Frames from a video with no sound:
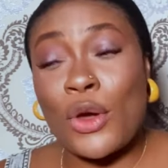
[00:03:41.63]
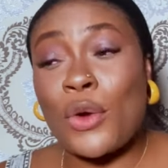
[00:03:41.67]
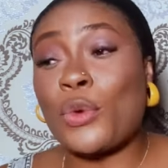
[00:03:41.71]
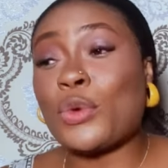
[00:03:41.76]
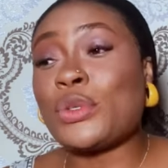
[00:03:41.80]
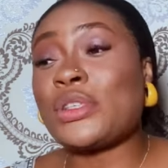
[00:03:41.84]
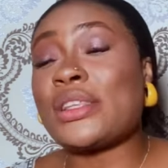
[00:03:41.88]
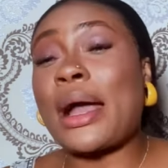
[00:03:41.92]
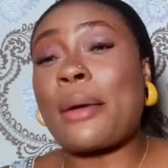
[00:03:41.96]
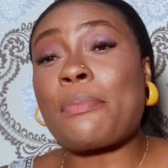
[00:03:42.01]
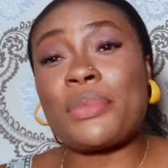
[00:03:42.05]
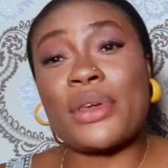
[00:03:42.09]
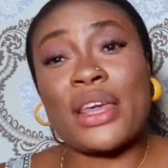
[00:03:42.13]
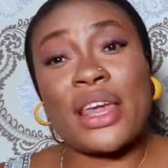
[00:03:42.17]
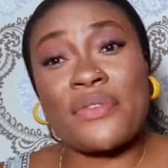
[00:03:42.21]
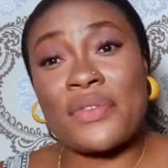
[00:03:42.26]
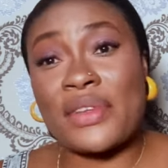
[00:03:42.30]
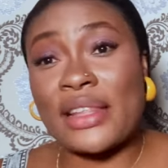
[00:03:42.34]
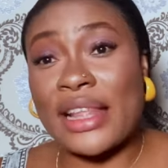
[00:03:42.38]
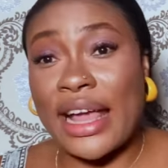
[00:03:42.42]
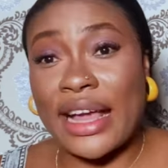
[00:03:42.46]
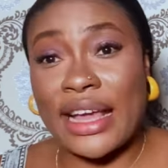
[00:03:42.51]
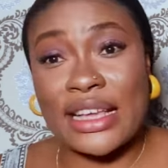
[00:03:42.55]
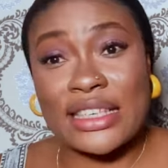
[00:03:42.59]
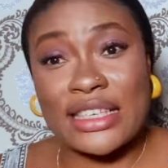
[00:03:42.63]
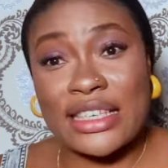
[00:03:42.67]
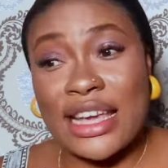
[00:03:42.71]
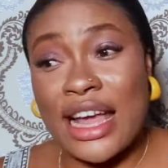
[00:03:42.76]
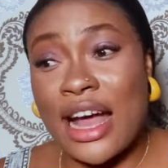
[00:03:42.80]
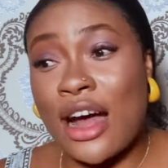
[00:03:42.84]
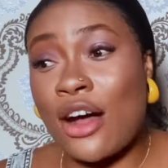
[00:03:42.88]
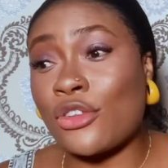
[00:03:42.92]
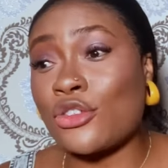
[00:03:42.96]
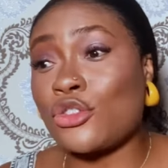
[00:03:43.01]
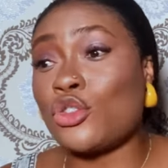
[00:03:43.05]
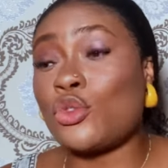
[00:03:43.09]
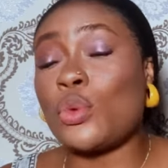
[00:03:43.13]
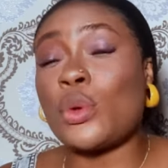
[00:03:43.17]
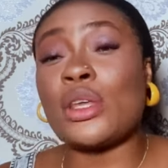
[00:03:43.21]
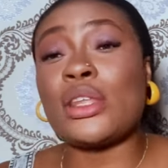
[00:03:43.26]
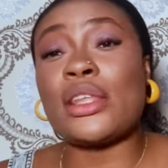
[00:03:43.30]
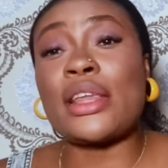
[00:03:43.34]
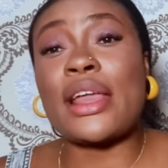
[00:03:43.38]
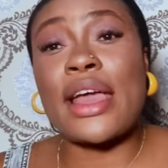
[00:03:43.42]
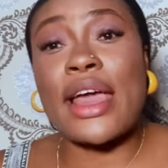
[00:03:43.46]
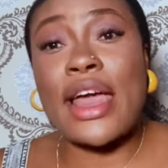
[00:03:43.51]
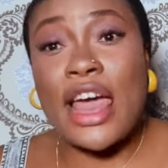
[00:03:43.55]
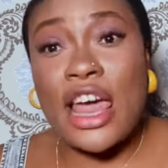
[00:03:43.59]
will start behaving like a child
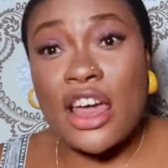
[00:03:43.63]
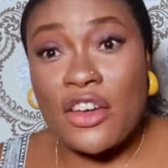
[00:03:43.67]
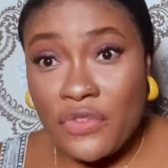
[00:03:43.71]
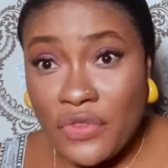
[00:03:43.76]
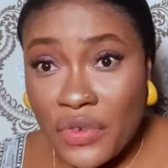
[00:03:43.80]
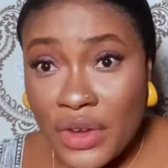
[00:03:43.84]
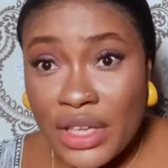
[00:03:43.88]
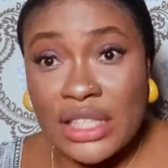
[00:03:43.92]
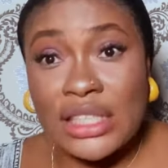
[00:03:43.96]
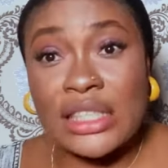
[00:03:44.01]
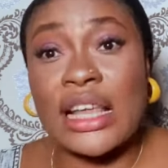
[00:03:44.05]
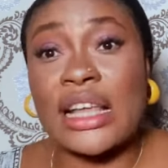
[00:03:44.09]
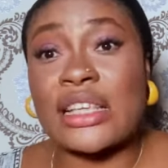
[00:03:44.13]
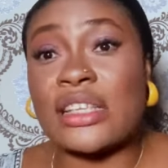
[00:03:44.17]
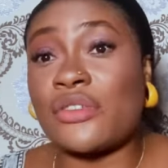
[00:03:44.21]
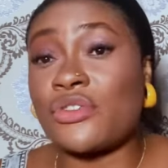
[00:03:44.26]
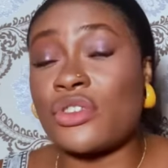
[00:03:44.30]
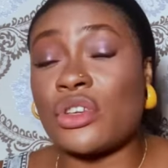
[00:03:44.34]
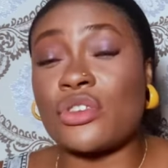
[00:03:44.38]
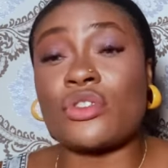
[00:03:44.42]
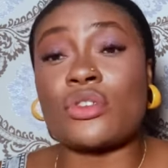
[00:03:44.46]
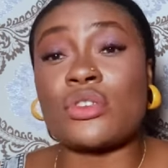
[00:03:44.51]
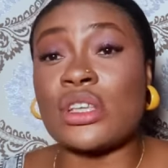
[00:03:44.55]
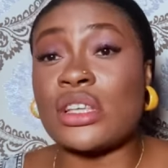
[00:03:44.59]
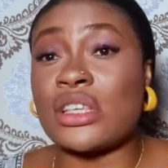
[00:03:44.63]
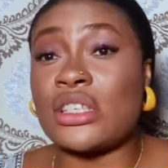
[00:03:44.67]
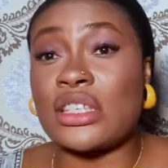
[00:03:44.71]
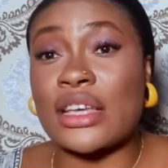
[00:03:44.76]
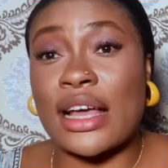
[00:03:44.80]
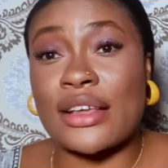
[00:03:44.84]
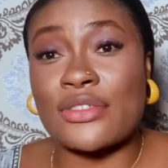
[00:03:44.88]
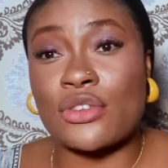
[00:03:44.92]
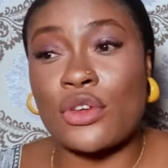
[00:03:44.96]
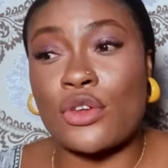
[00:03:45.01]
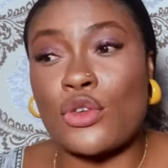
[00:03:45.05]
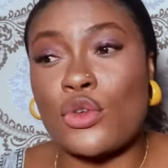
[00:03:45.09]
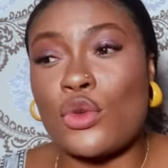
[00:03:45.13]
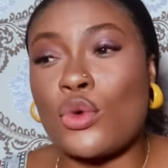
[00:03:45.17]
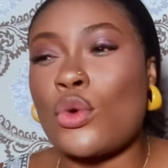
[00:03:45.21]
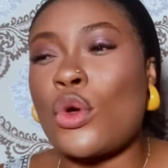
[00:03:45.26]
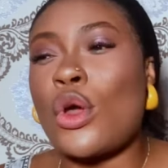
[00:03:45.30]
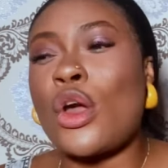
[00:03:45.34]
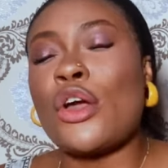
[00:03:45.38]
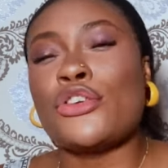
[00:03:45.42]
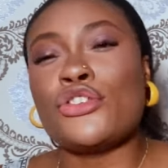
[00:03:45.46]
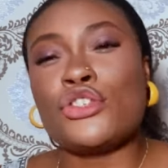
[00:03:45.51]
doing everything as if she's using jazz on you